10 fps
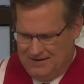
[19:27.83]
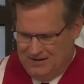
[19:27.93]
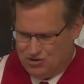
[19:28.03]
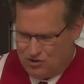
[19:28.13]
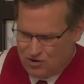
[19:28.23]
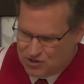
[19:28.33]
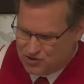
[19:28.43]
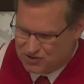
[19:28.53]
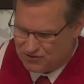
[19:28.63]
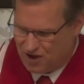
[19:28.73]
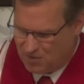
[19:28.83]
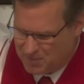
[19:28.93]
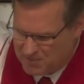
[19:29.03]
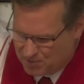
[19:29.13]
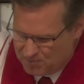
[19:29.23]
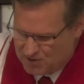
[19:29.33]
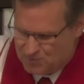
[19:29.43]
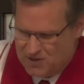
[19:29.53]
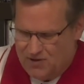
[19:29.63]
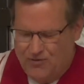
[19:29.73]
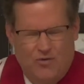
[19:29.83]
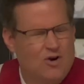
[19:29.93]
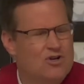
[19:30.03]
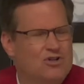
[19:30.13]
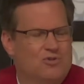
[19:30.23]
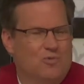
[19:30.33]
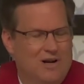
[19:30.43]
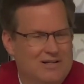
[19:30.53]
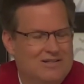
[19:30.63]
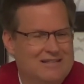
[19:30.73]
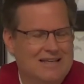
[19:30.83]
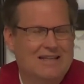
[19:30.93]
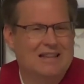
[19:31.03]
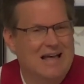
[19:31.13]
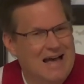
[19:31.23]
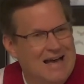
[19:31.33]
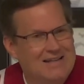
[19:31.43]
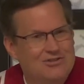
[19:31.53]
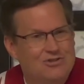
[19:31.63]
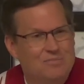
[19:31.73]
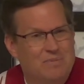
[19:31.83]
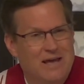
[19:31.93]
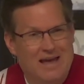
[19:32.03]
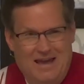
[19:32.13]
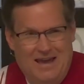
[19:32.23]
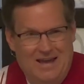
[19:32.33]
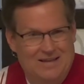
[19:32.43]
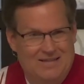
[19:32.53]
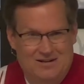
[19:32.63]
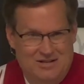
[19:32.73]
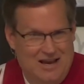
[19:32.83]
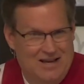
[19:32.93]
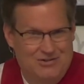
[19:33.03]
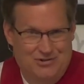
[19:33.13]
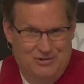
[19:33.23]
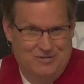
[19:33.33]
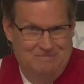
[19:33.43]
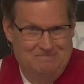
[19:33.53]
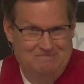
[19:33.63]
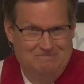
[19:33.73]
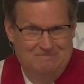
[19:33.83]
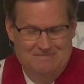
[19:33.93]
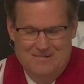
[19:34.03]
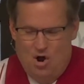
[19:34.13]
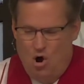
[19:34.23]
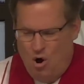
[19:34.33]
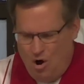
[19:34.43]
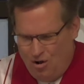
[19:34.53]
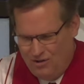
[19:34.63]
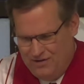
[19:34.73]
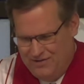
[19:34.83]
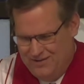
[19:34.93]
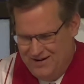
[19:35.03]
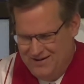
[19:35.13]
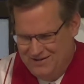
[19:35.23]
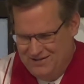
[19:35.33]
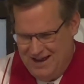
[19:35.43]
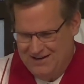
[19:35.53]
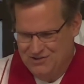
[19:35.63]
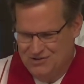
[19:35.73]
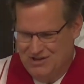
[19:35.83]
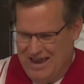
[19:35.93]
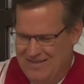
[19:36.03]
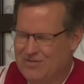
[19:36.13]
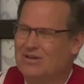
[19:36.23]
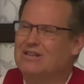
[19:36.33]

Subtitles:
So Christians of all people must be the first ones in line to pay their taxes, all their taxes, and the